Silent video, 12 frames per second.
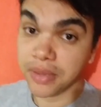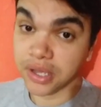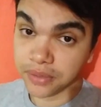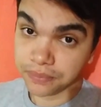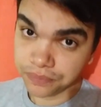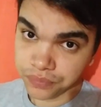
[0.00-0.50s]

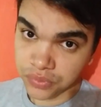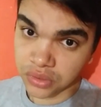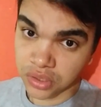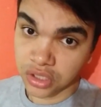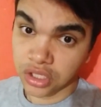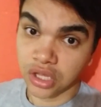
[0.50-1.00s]
mom.
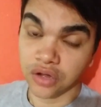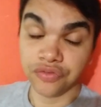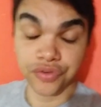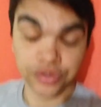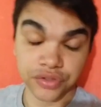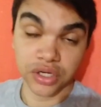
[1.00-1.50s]

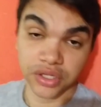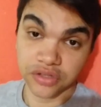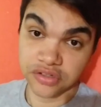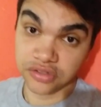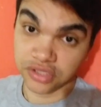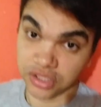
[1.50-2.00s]
Unfortunately,
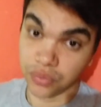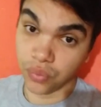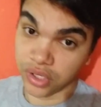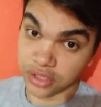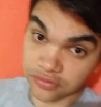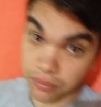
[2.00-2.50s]
she
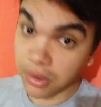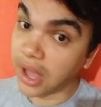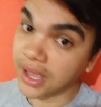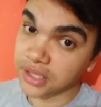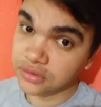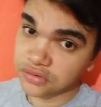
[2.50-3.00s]
went
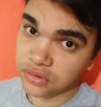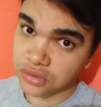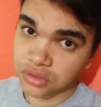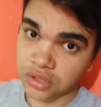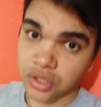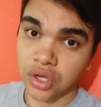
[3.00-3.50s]
blind,
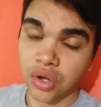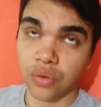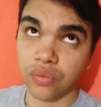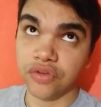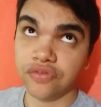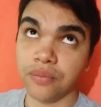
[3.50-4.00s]

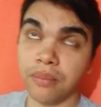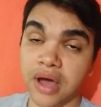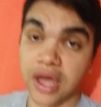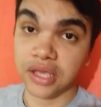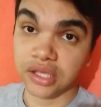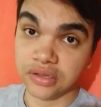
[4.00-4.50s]
with
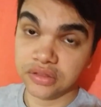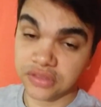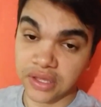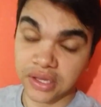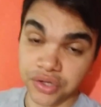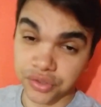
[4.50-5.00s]
my
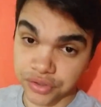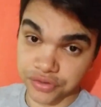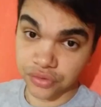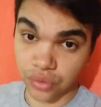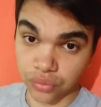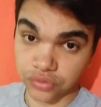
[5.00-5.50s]
10
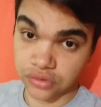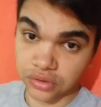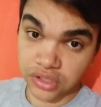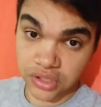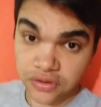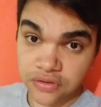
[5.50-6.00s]
years old
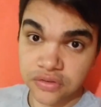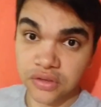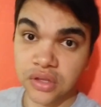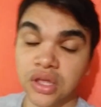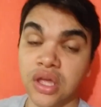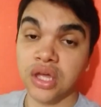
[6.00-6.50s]

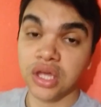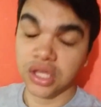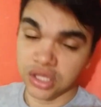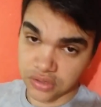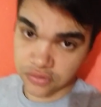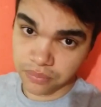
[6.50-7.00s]
niece
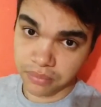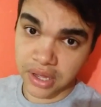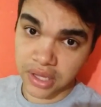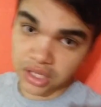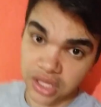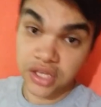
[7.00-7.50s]
and
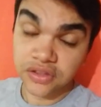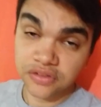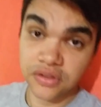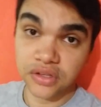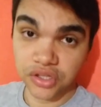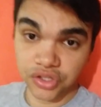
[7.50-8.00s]
my
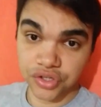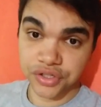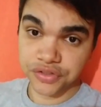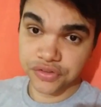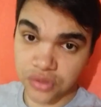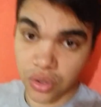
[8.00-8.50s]
18
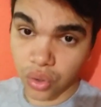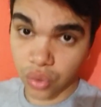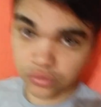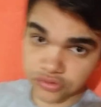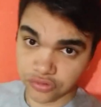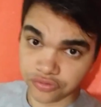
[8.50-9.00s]
years
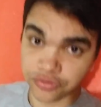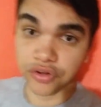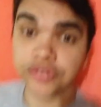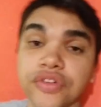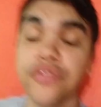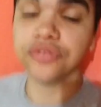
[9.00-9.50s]
old
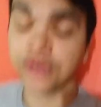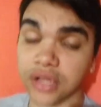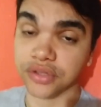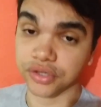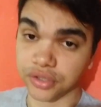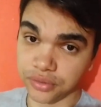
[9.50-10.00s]
foster
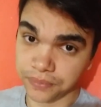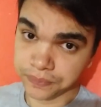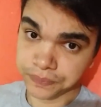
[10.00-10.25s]
father.